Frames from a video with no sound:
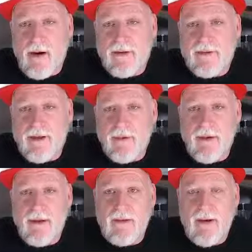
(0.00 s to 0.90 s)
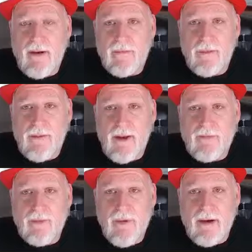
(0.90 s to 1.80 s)
Our centering from
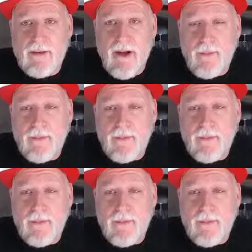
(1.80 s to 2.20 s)
left to right and top